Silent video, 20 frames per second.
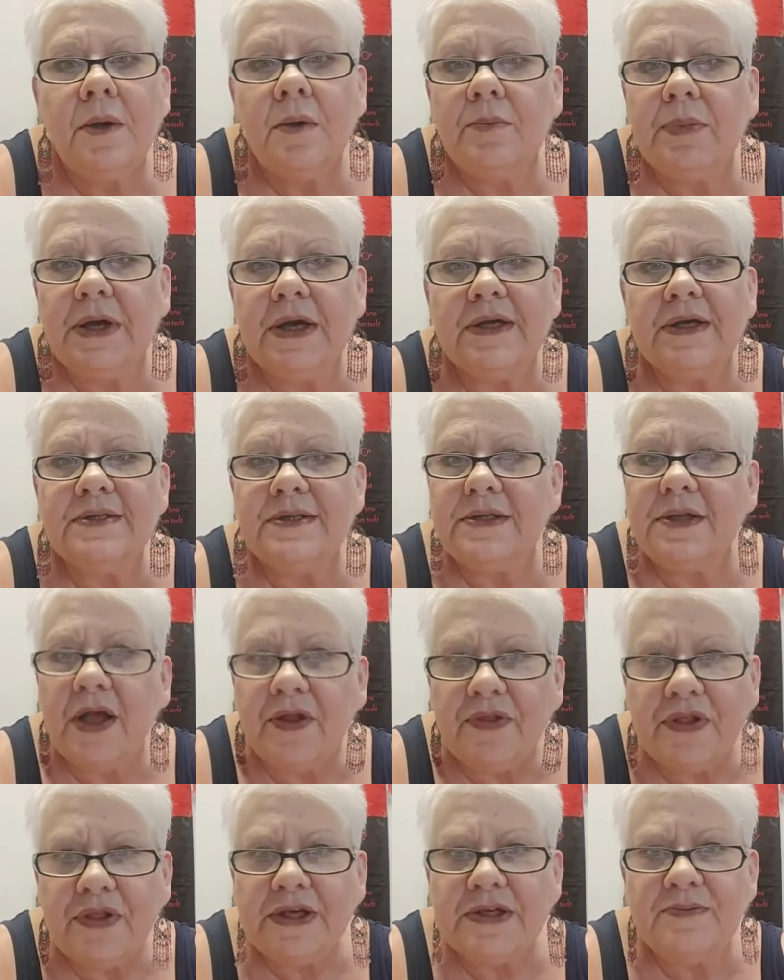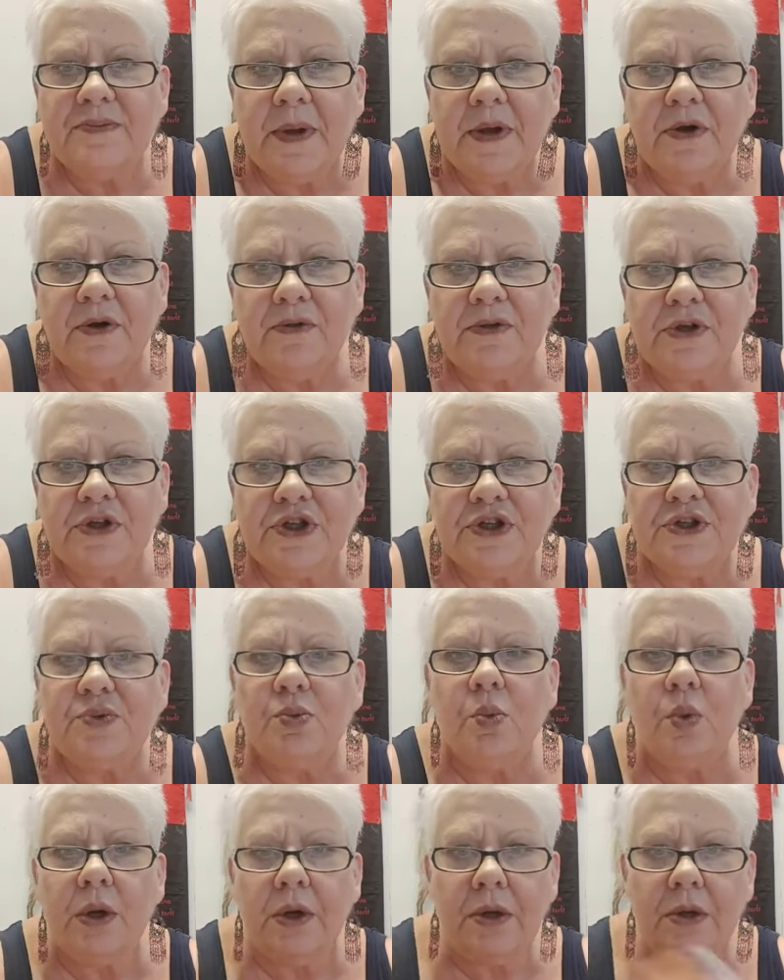because nothing's better than just
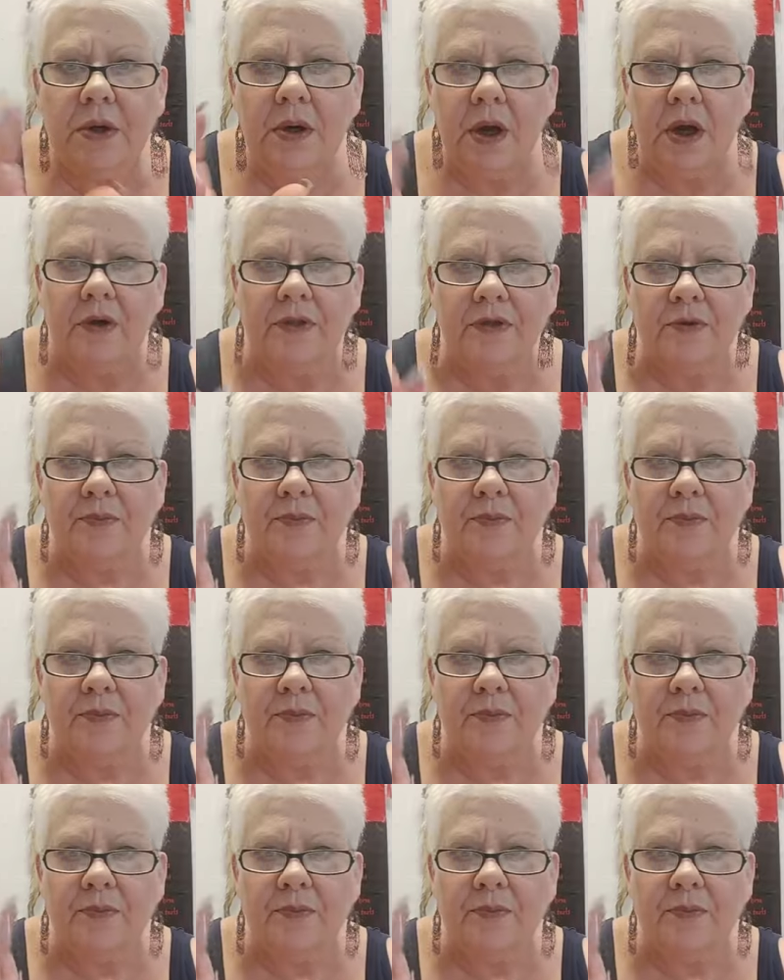one other